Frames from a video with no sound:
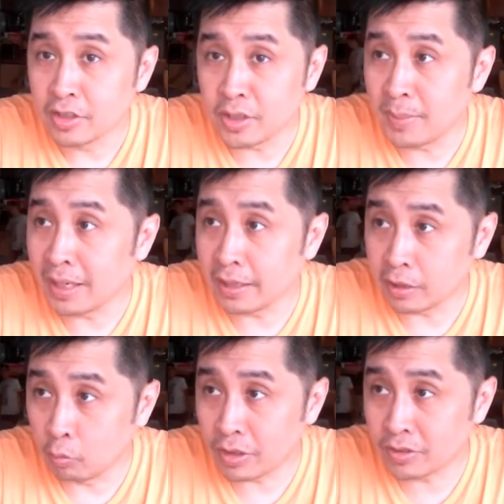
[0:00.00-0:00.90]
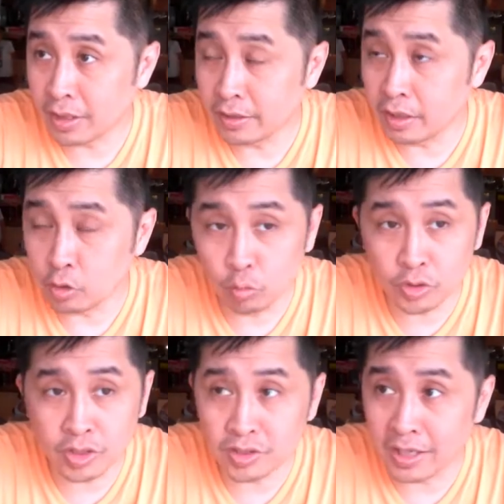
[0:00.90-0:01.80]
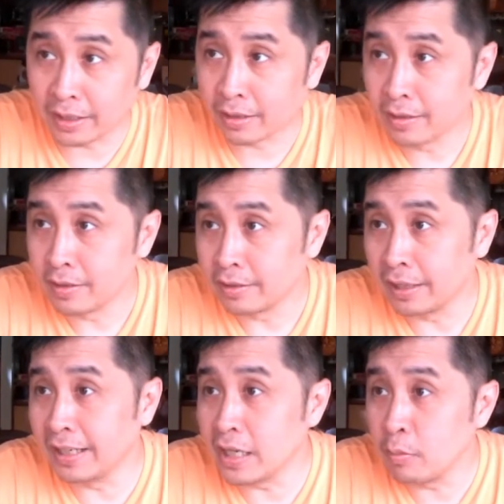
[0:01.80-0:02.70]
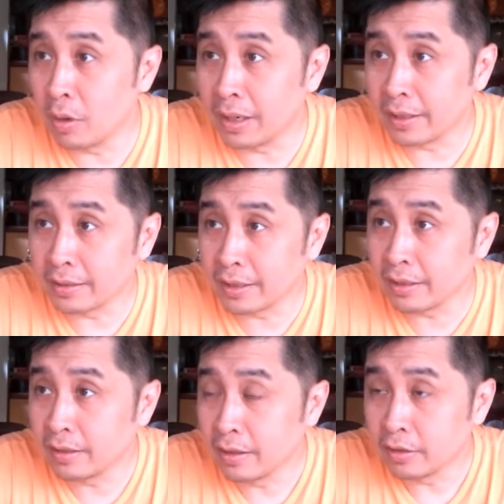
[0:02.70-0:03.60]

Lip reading: similar like the Western that uses like the lira and I think